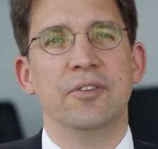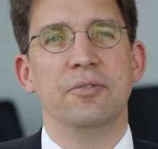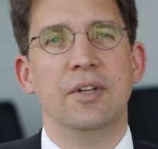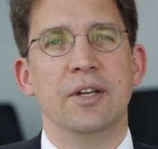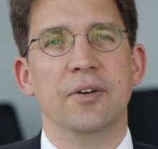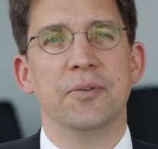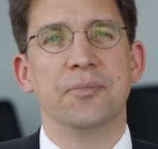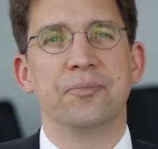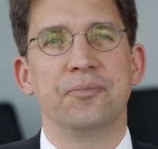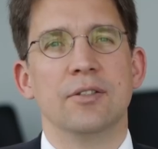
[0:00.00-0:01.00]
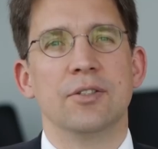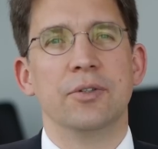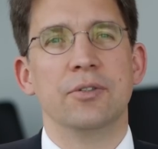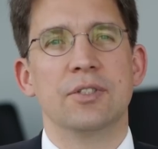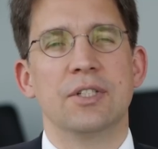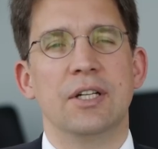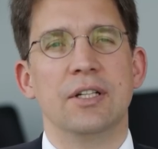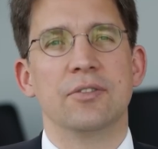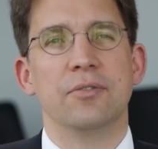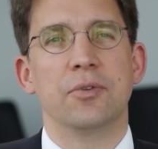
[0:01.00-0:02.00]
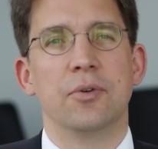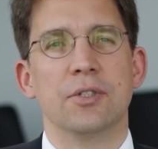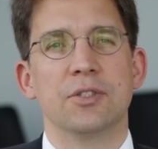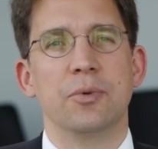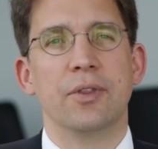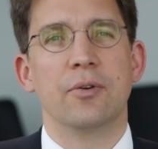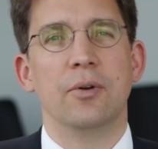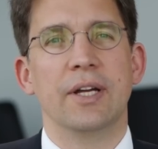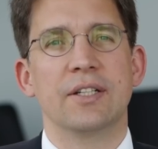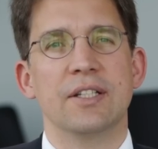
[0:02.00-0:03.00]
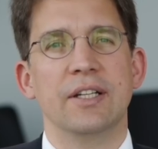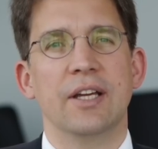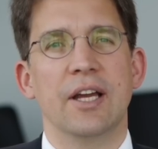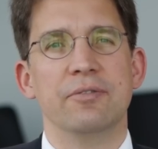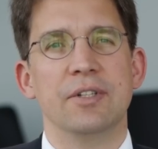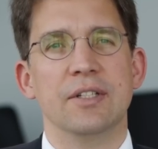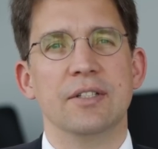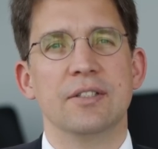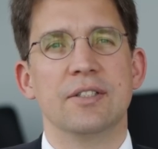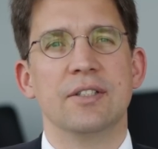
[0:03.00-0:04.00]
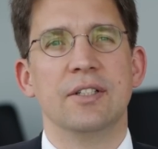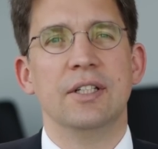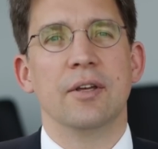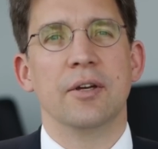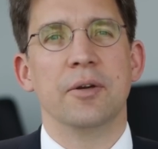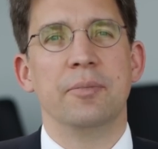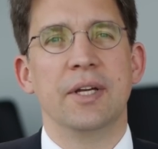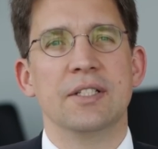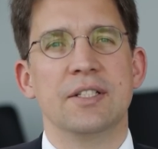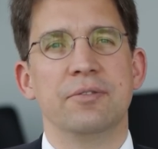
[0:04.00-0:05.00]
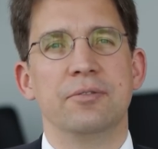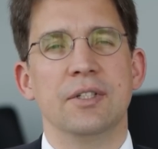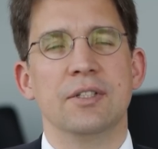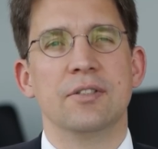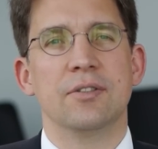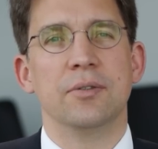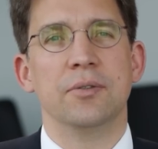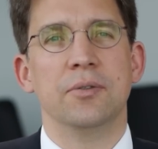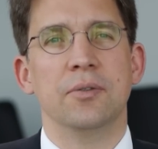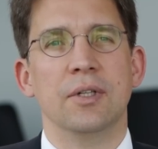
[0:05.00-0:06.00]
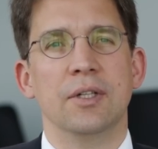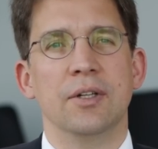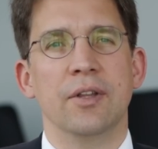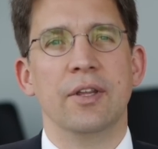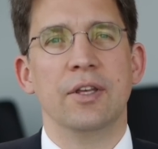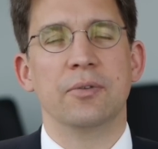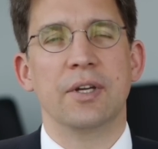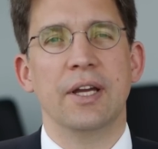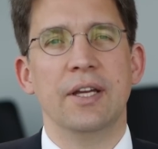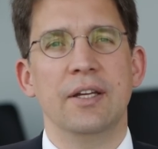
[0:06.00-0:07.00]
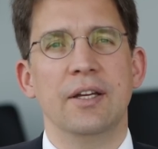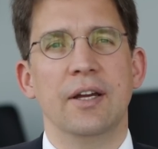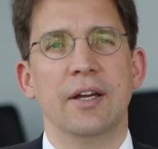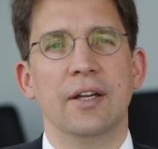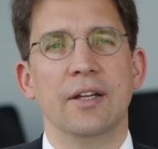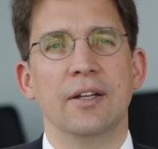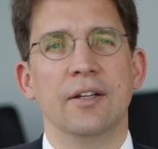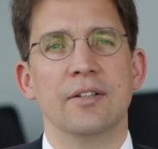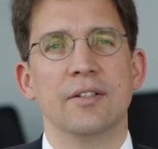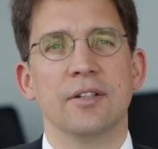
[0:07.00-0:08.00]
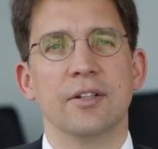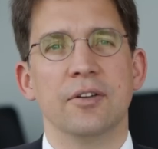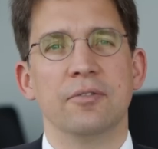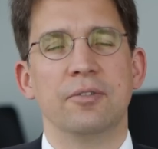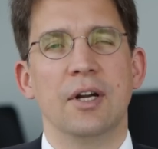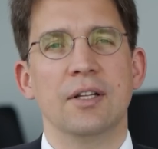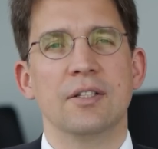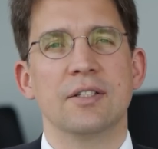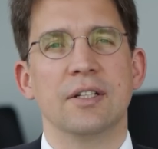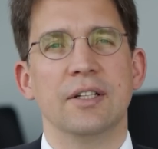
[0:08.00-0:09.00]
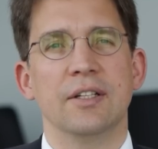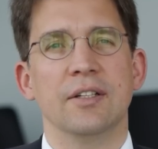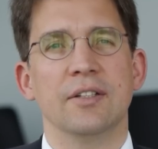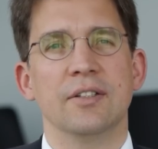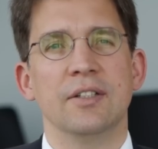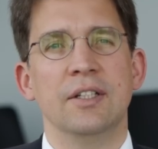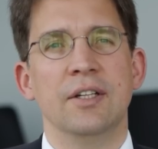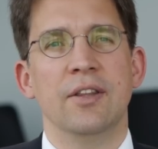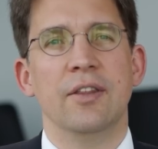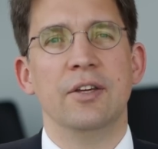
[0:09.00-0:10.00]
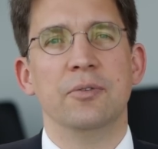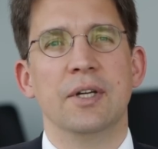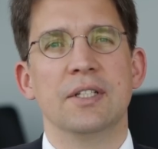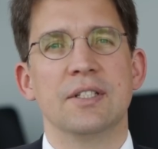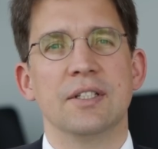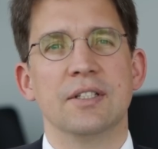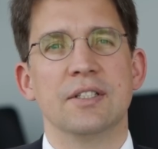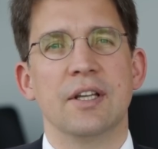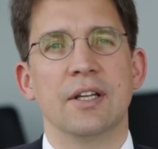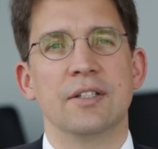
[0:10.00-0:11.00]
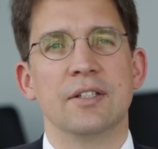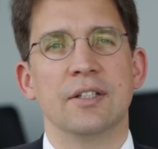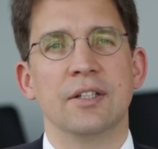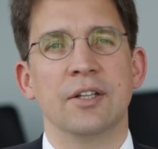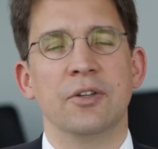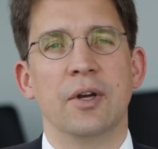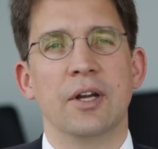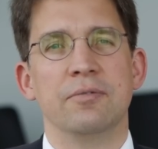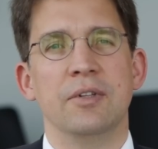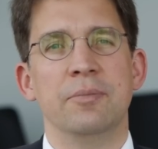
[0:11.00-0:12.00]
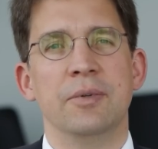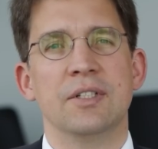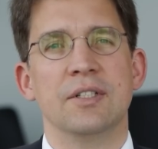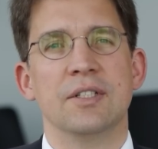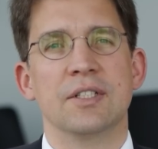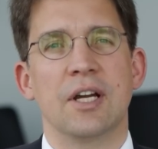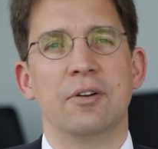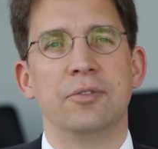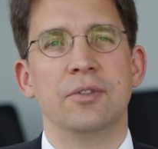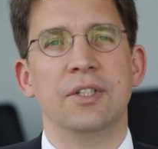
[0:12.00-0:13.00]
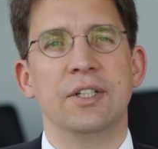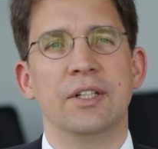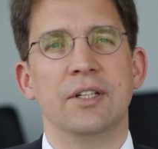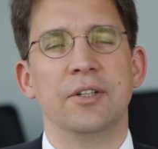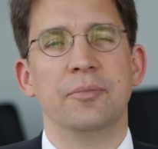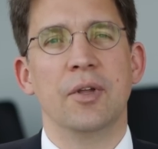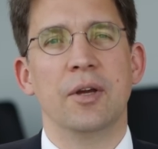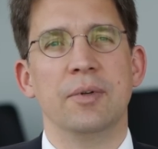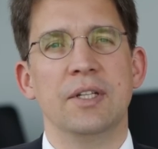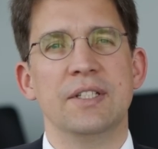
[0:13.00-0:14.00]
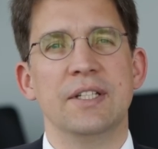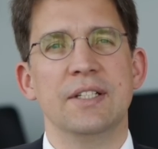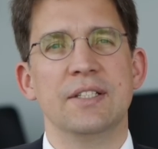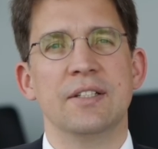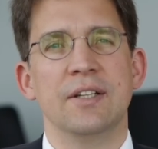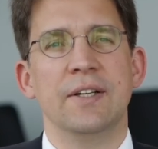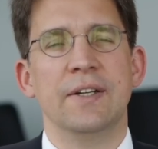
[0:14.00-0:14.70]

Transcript: video. So you start, of course, with collecting evidence. The biggest difference to the UK and France and the US is that you have limited discovery abilities.